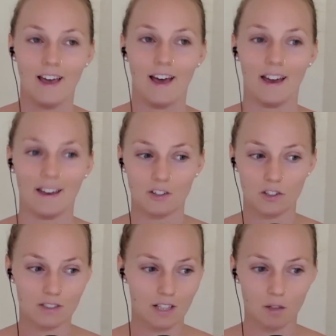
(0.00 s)
and
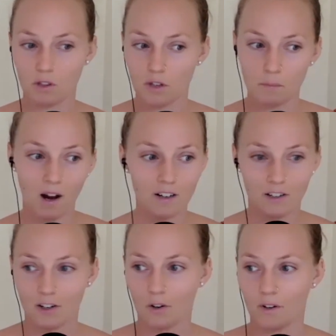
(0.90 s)
you're sitting with your
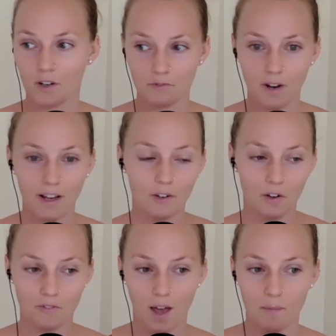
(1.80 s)
partner or your friend or
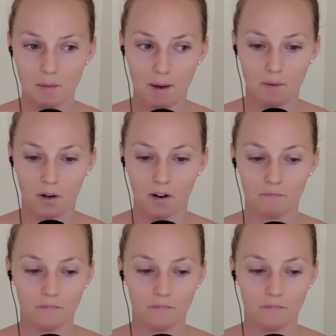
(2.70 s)
a family member.